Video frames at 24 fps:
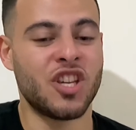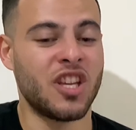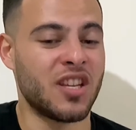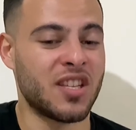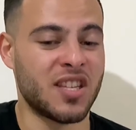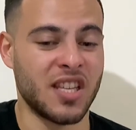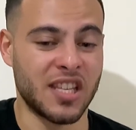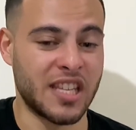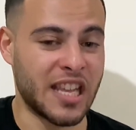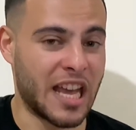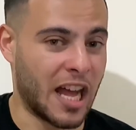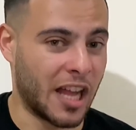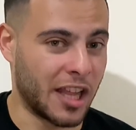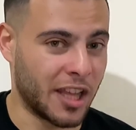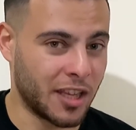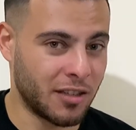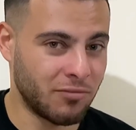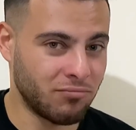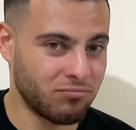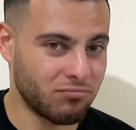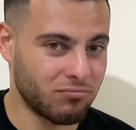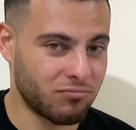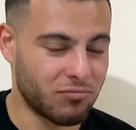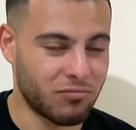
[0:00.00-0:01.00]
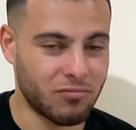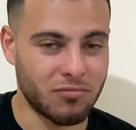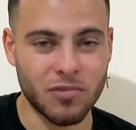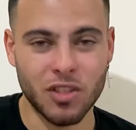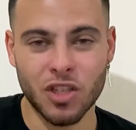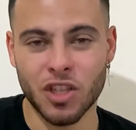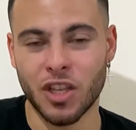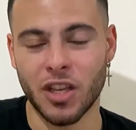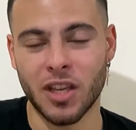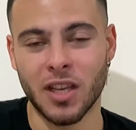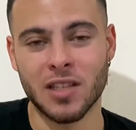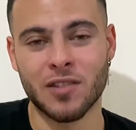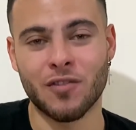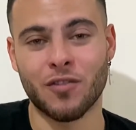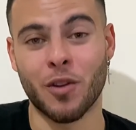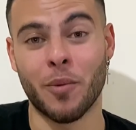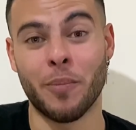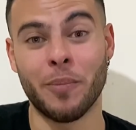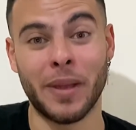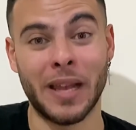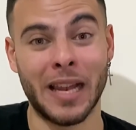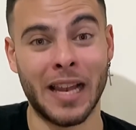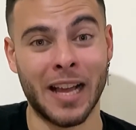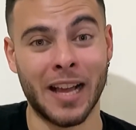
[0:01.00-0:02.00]
is Italian, she is from
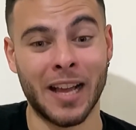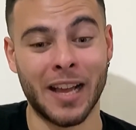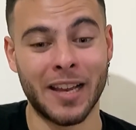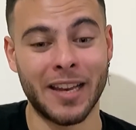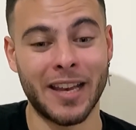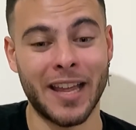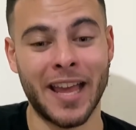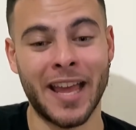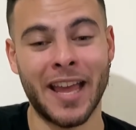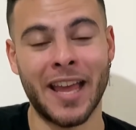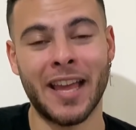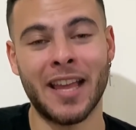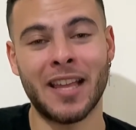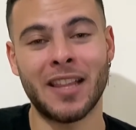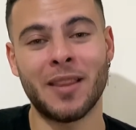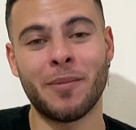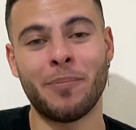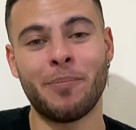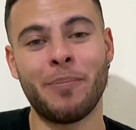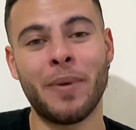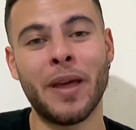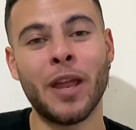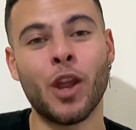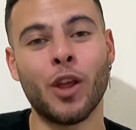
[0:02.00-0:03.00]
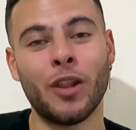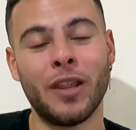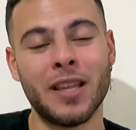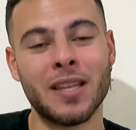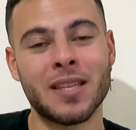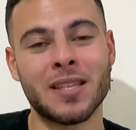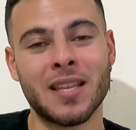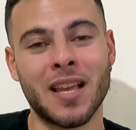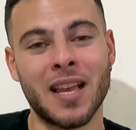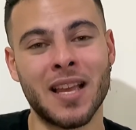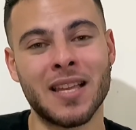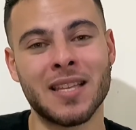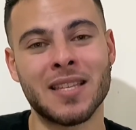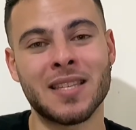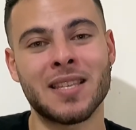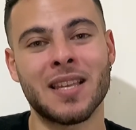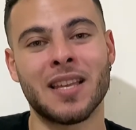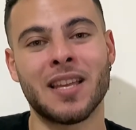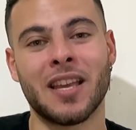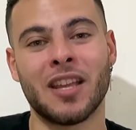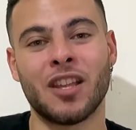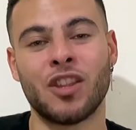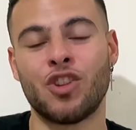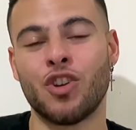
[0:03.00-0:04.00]
Milan, and periodista is
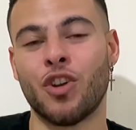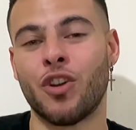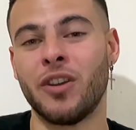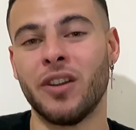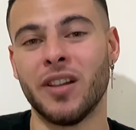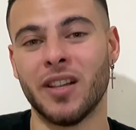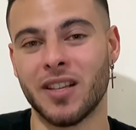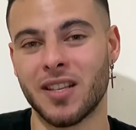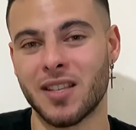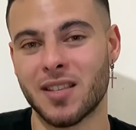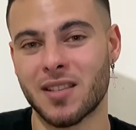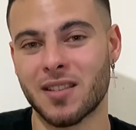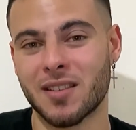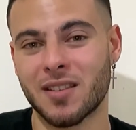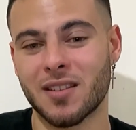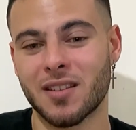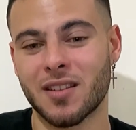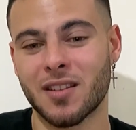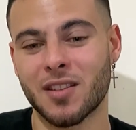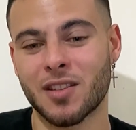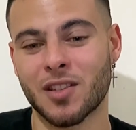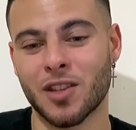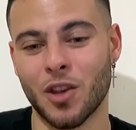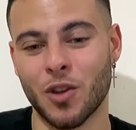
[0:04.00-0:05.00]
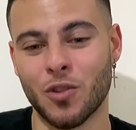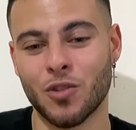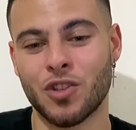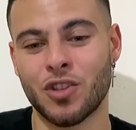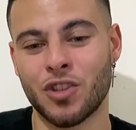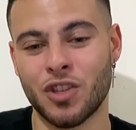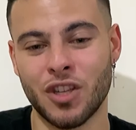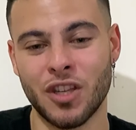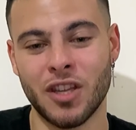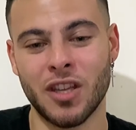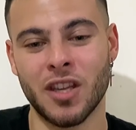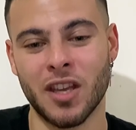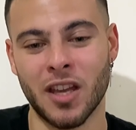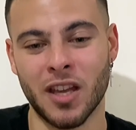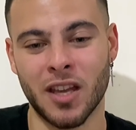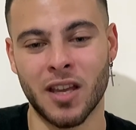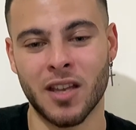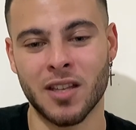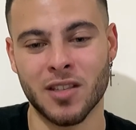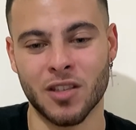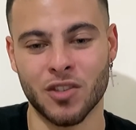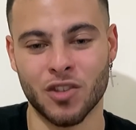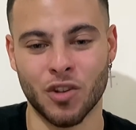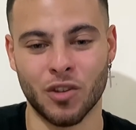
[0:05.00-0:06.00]
journalist. So she
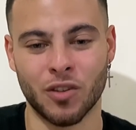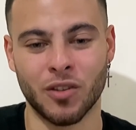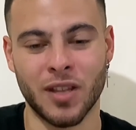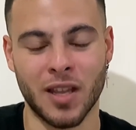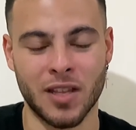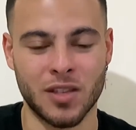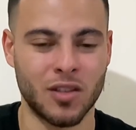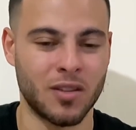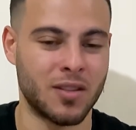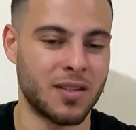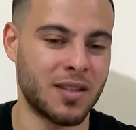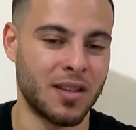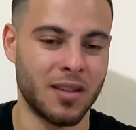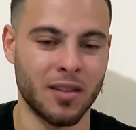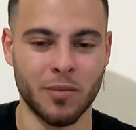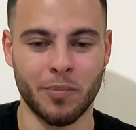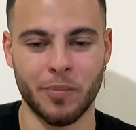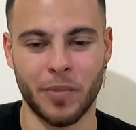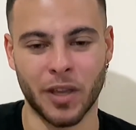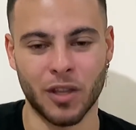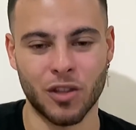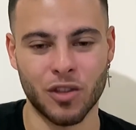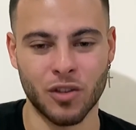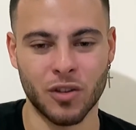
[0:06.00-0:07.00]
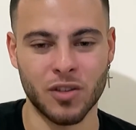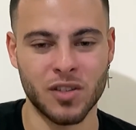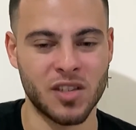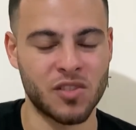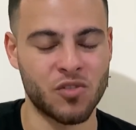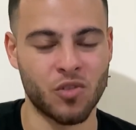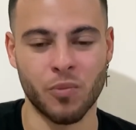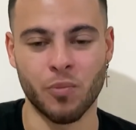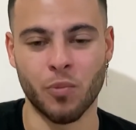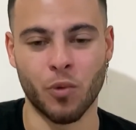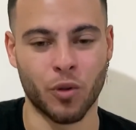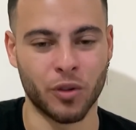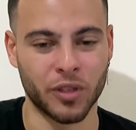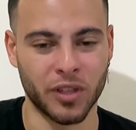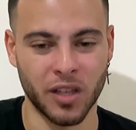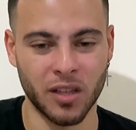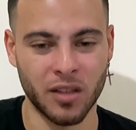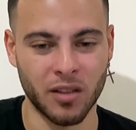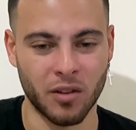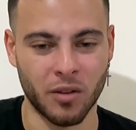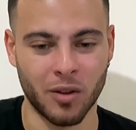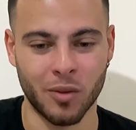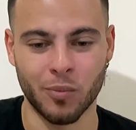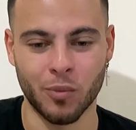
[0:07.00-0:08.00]
is a journalist, as you can see in the picture, she's reporting,
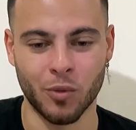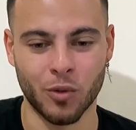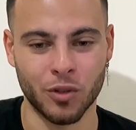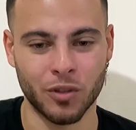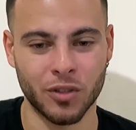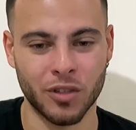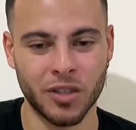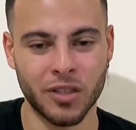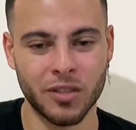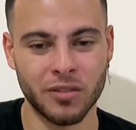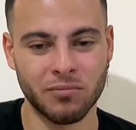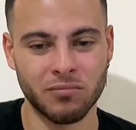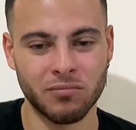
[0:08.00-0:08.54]
a reporter.